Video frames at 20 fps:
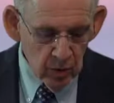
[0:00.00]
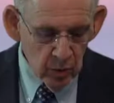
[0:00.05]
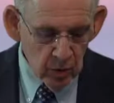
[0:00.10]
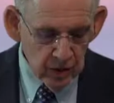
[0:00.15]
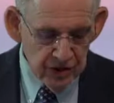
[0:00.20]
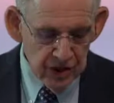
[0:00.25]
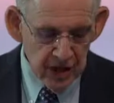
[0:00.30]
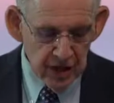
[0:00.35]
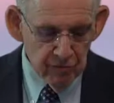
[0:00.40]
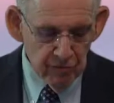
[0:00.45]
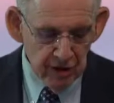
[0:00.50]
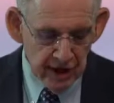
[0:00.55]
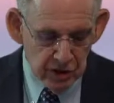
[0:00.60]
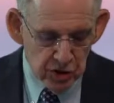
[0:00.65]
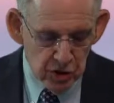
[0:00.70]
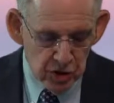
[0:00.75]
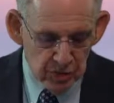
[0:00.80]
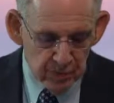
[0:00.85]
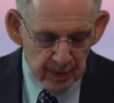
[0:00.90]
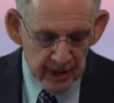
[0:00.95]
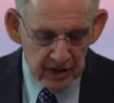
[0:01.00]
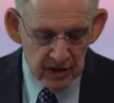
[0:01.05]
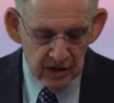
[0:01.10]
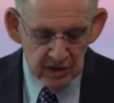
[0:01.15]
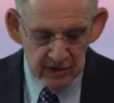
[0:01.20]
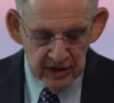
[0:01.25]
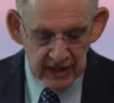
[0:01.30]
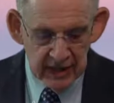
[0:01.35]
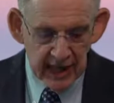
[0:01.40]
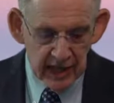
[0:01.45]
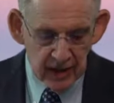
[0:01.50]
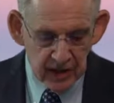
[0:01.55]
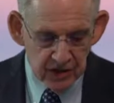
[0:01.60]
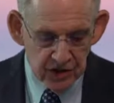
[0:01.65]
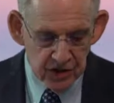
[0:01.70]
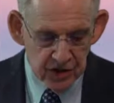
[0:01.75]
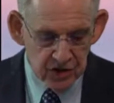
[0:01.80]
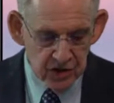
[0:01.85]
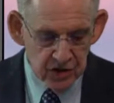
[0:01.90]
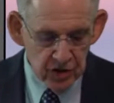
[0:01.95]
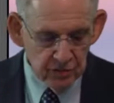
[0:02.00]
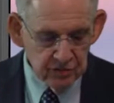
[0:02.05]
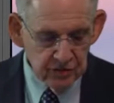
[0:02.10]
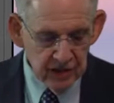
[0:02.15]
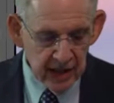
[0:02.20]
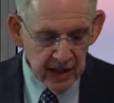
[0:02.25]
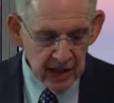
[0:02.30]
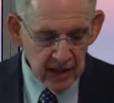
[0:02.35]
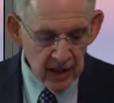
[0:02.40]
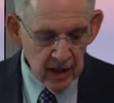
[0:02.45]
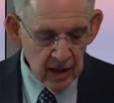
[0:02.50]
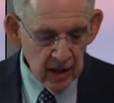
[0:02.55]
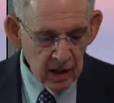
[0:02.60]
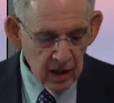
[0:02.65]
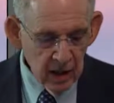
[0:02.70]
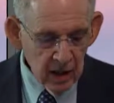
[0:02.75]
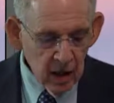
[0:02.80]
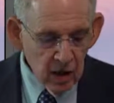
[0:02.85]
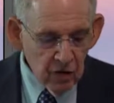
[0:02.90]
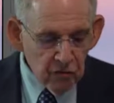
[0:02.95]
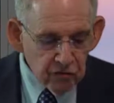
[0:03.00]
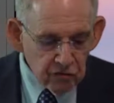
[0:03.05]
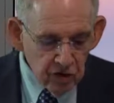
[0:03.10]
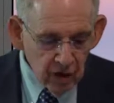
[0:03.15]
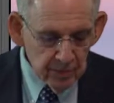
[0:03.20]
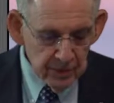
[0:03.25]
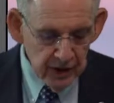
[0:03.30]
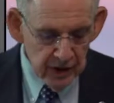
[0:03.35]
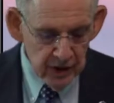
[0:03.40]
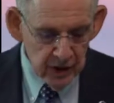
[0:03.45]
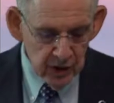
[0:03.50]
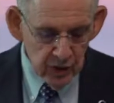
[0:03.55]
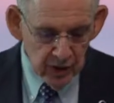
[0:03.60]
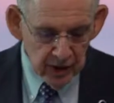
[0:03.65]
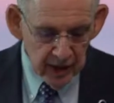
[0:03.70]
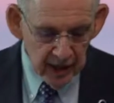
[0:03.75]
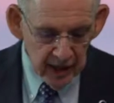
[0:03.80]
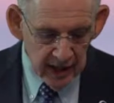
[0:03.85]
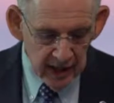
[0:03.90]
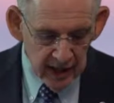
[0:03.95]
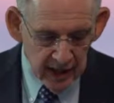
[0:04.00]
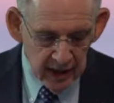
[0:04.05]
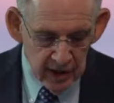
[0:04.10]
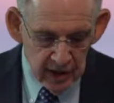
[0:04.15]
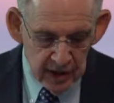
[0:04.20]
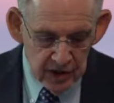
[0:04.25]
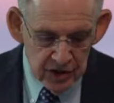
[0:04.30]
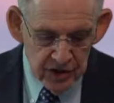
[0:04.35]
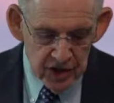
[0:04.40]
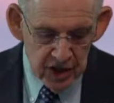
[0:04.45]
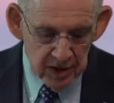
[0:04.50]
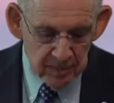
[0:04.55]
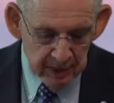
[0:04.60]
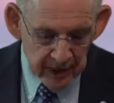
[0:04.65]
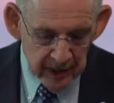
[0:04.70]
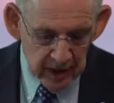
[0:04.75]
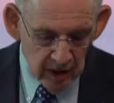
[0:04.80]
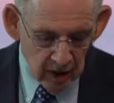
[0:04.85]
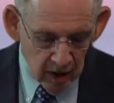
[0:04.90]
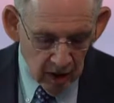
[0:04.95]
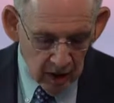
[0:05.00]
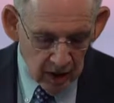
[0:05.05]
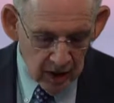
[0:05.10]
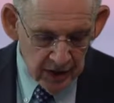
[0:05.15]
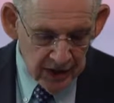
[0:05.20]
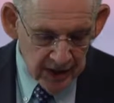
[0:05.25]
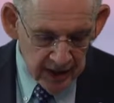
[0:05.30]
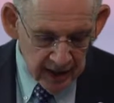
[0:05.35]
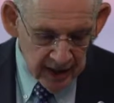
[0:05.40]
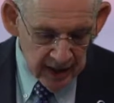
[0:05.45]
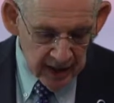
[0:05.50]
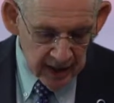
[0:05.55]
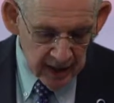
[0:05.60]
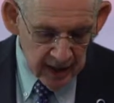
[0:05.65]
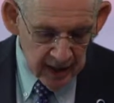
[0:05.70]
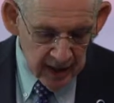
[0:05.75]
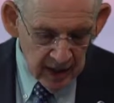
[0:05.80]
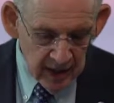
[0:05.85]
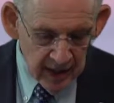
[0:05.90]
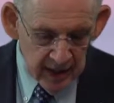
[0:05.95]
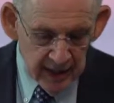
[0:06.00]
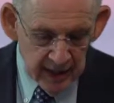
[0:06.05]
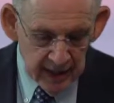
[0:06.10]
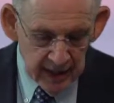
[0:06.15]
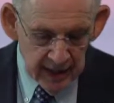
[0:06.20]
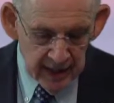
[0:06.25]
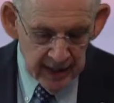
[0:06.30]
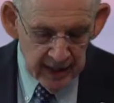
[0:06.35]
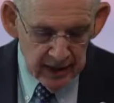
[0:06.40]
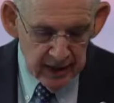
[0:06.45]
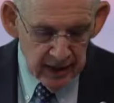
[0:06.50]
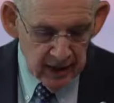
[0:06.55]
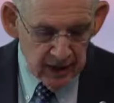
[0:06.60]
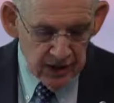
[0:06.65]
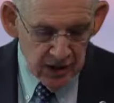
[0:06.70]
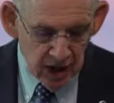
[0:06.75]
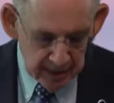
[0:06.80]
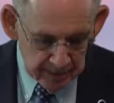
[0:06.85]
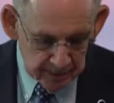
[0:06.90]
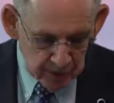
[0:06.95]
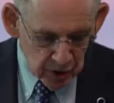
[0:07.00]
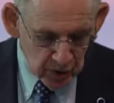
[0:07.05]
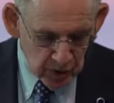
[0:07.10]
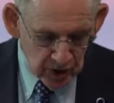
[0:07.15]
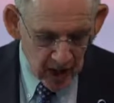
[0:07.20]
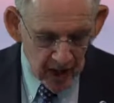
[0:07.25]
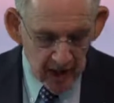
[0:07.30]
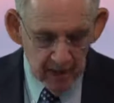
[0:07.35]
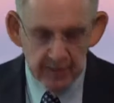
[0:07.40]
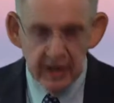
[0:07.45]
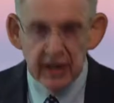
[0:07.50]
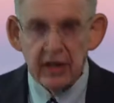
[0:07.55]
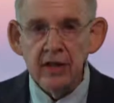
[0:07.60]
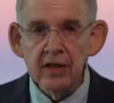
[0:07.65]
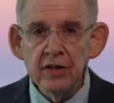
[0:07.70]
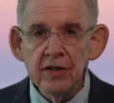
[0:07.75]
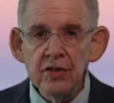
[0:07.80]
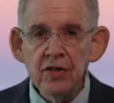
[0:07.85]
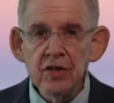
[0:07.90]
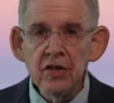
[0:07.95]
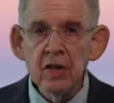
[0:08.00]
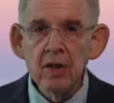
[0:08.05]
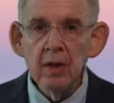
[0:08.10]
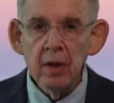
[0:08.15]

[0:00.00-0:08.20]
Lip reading: was a retrospective analysis of data from the UK CPRD in type 2 diabetes